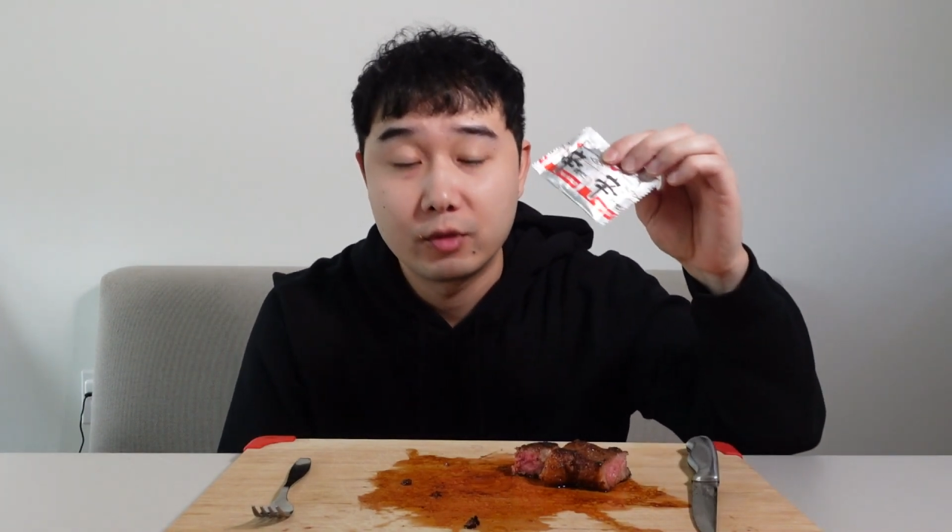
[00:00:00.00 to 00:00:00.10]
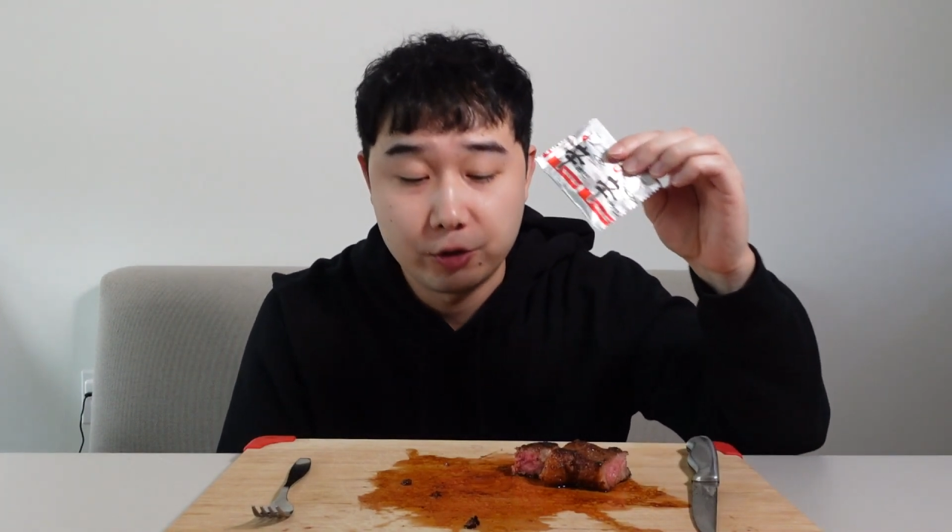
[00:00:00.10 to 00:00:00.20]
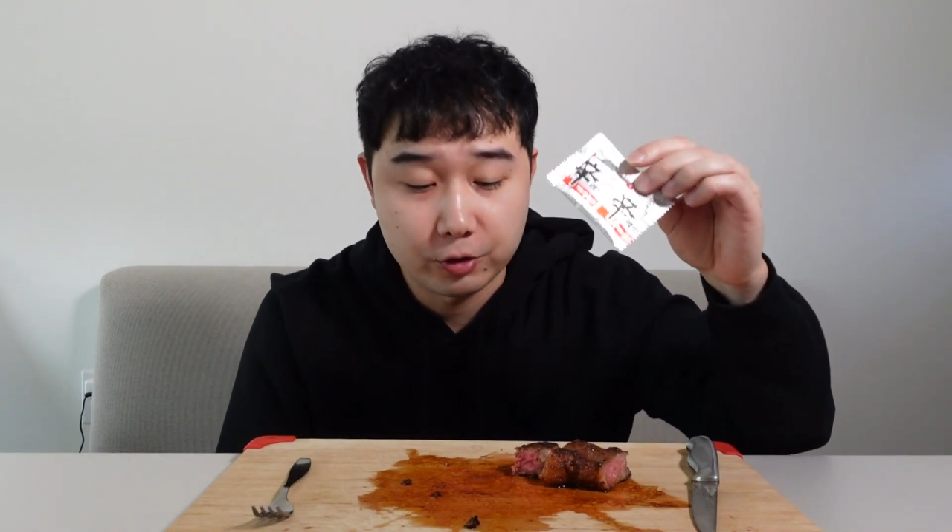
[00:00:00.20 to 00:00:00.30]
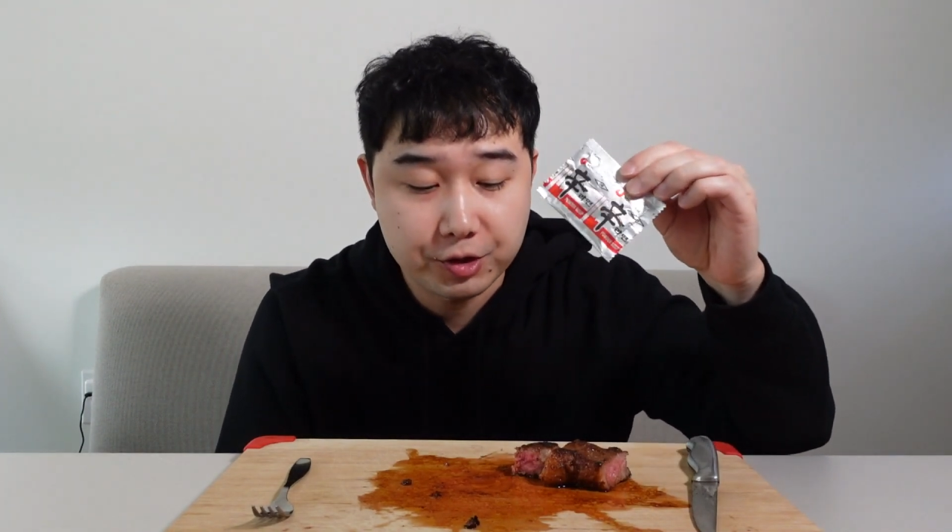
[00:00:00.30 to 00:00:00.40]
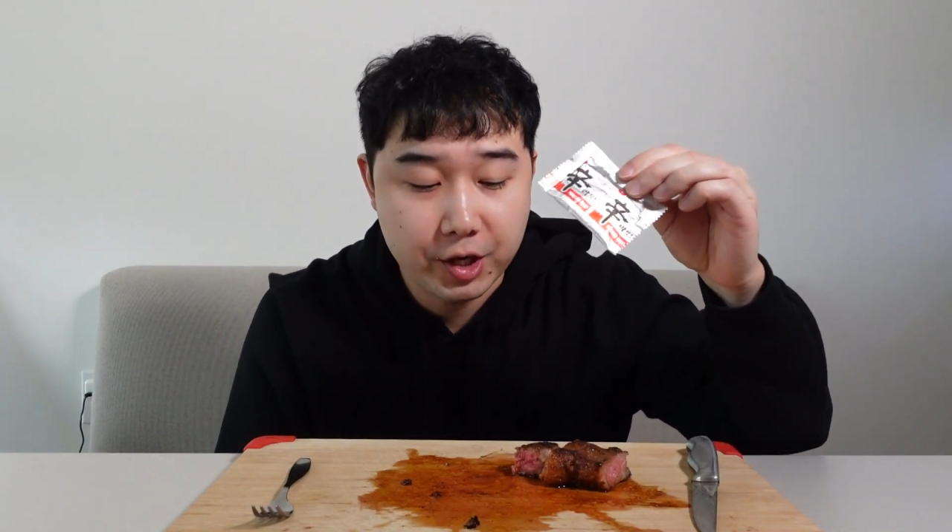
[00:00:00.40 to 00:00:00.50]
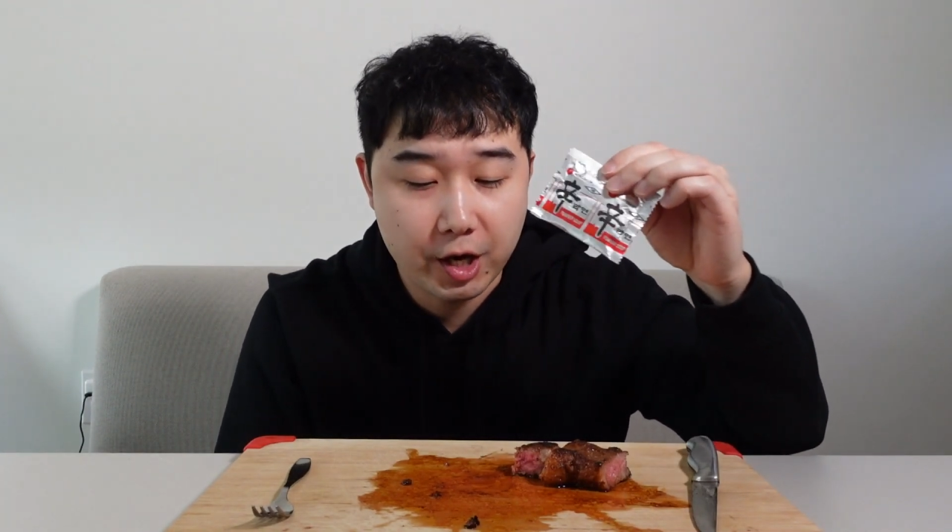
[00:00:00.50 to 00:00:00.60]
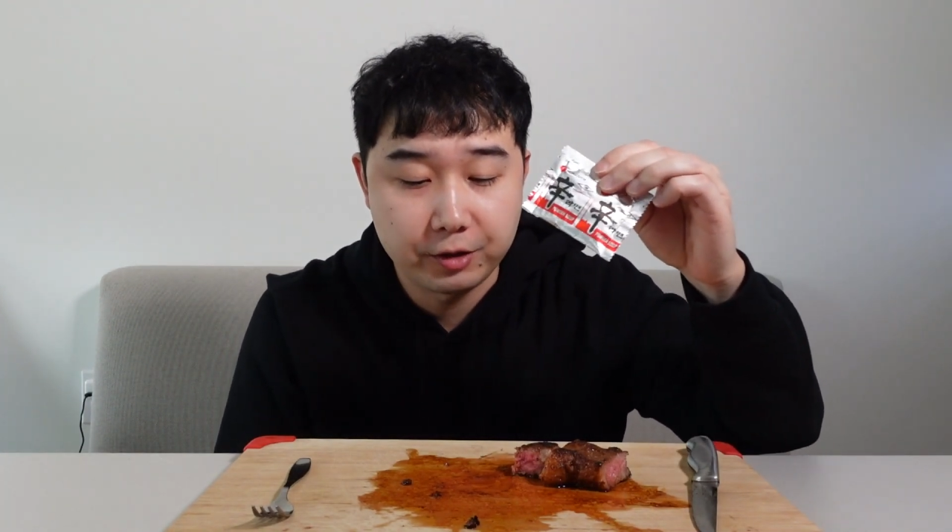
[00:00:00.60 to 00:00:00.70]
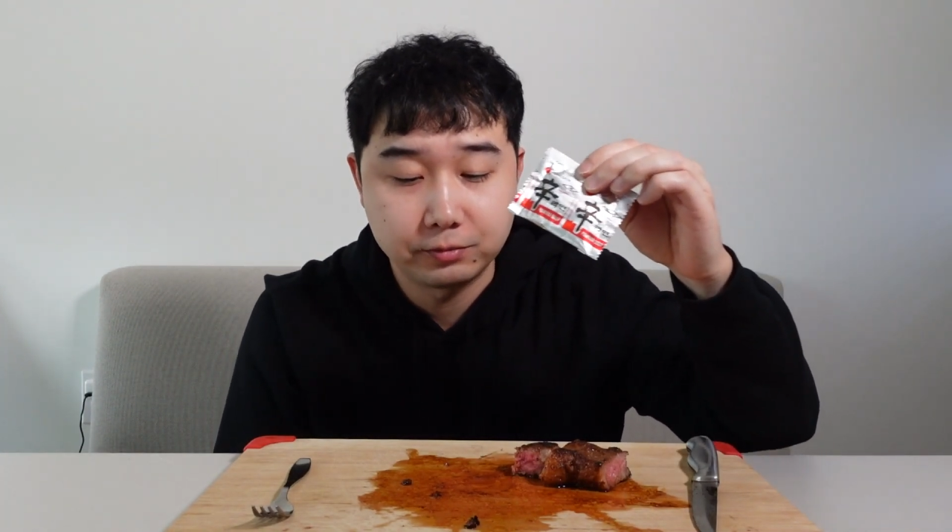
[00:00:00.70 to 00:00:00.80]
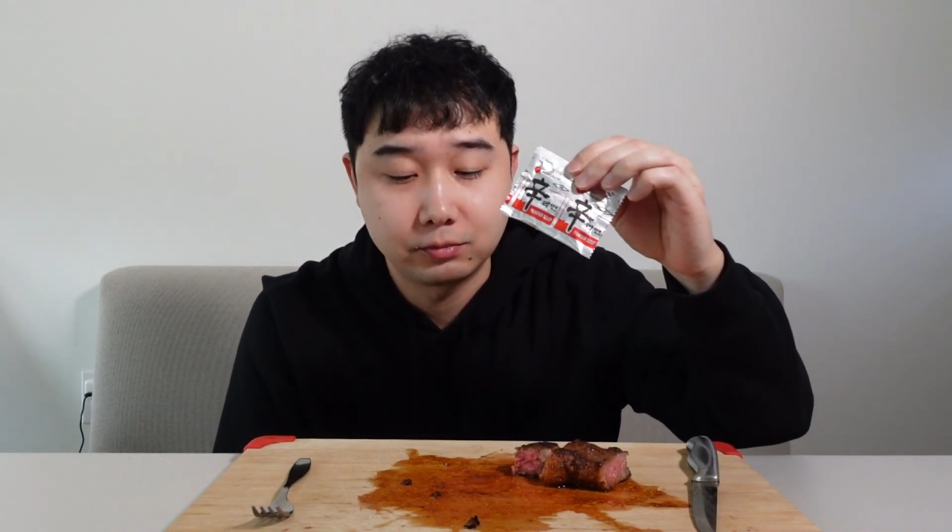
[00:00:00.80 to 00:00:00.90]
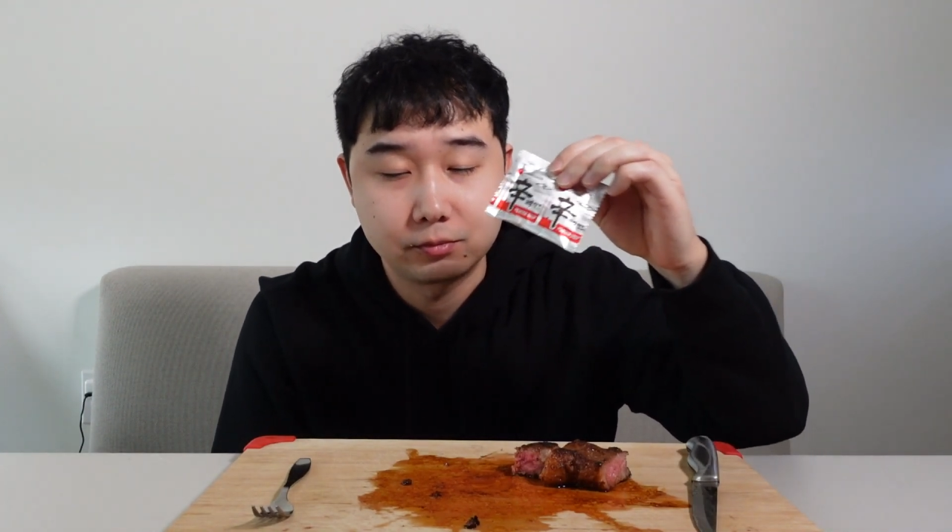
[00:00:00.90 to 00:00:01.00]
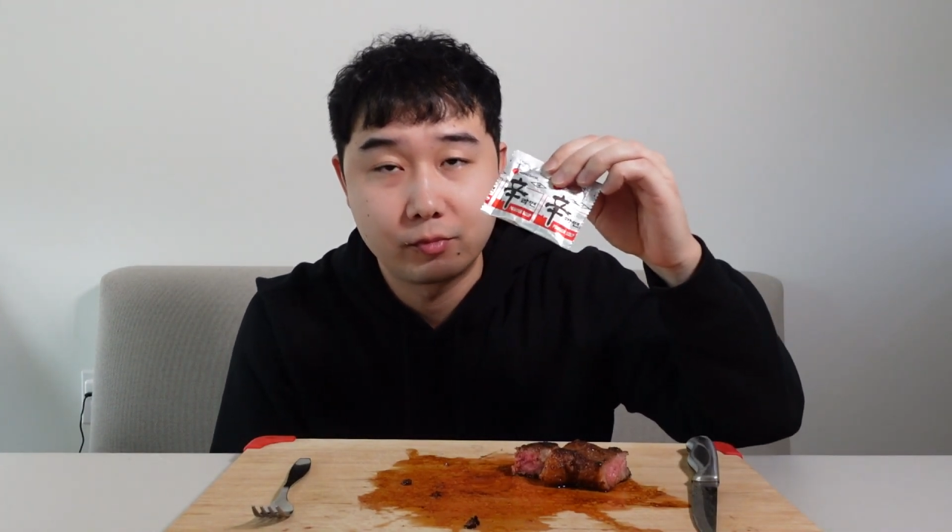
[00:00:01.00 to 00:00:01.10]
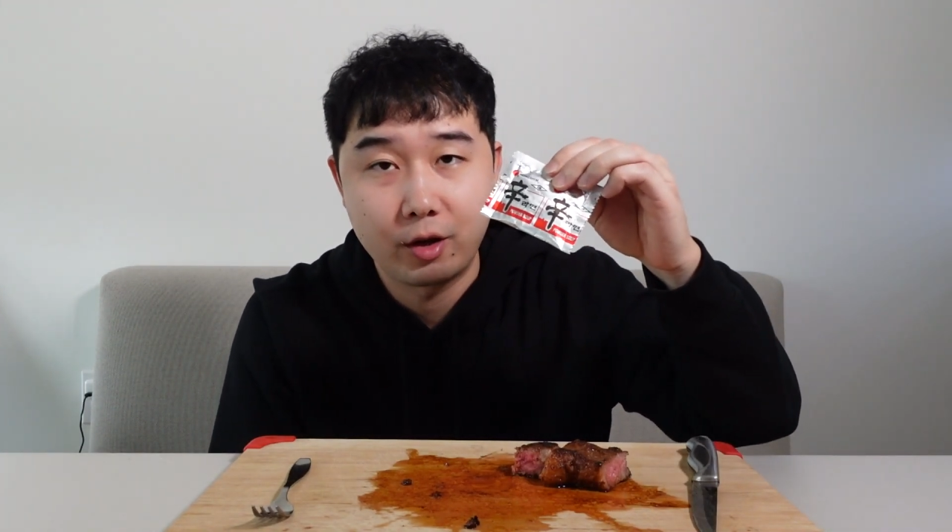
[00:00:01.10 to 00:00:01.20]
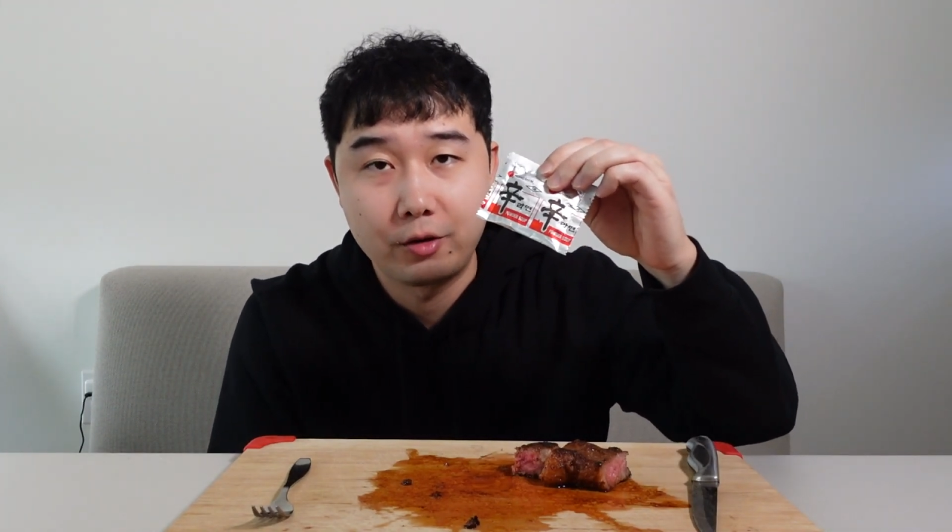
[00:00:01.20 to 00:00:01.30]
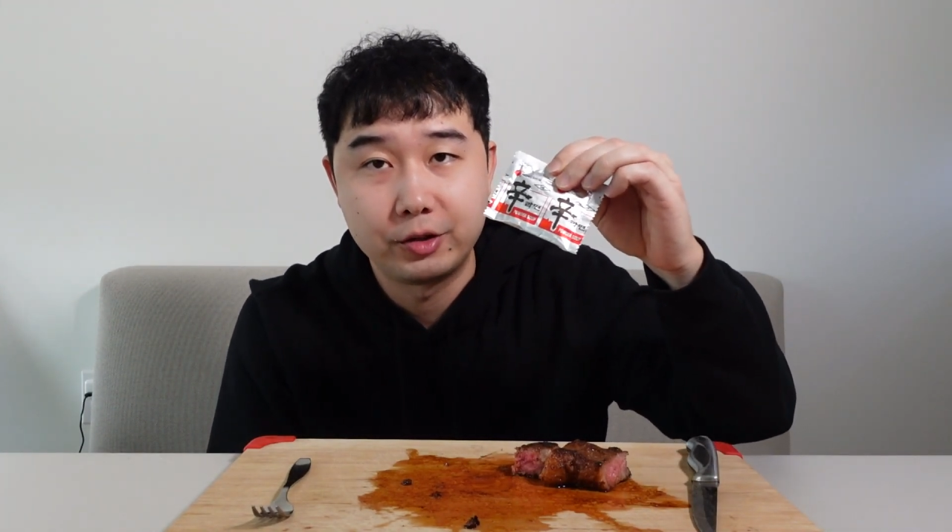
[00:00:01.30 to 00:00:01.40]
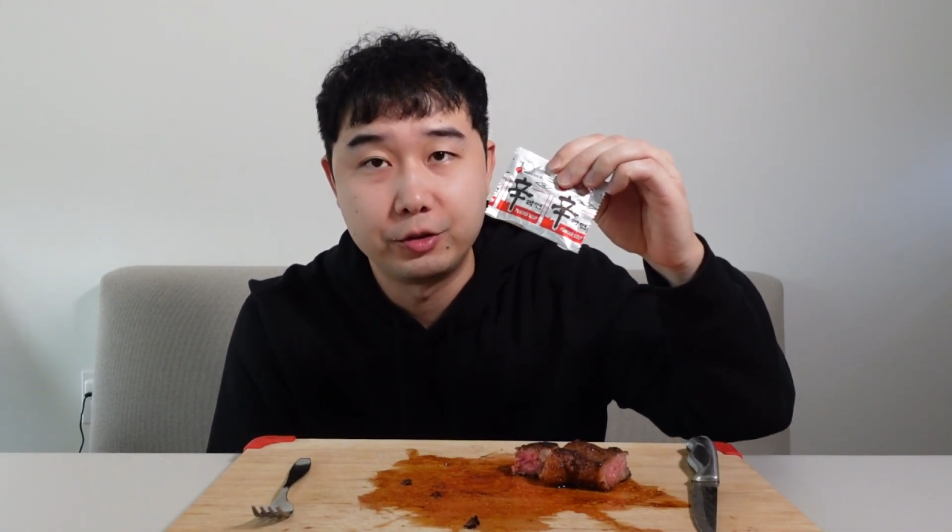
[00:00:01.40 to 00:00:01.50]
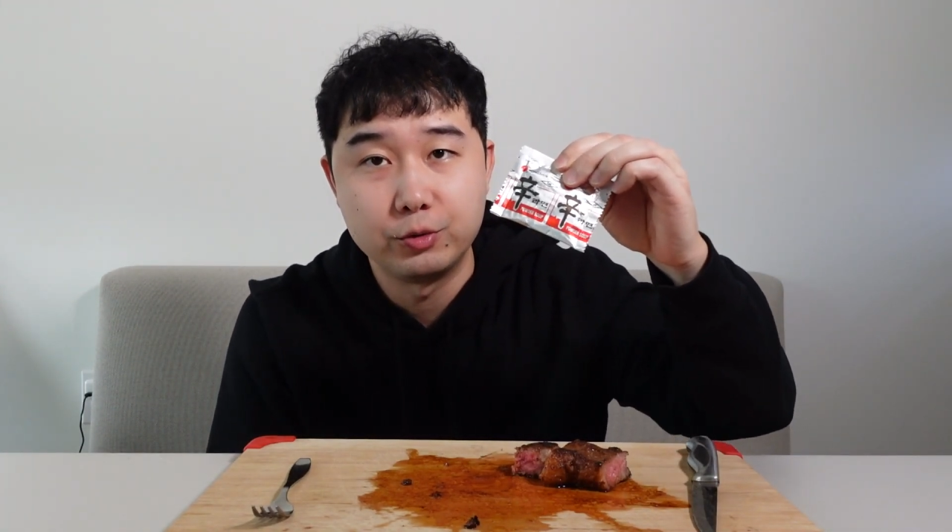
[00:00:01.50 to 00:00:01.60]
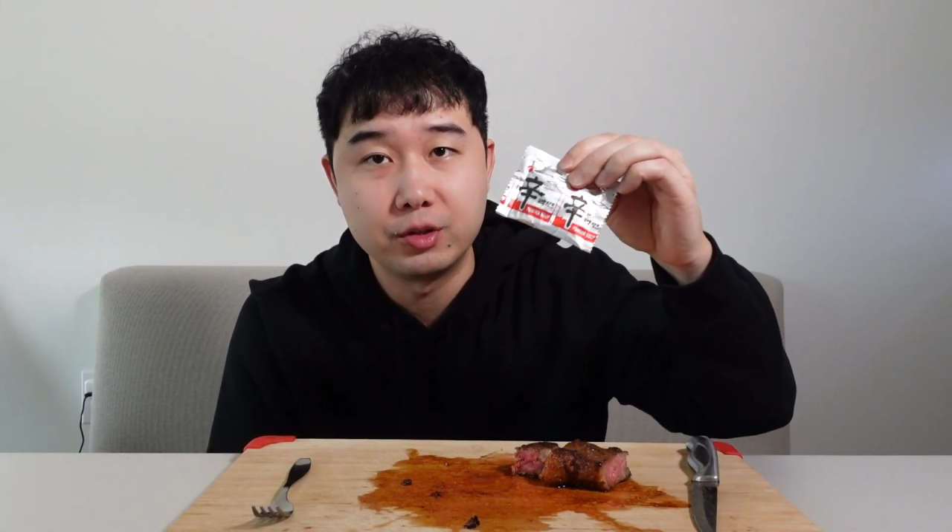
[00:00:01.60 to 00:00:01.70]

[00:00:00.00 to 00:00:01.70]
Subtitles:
Your sign to do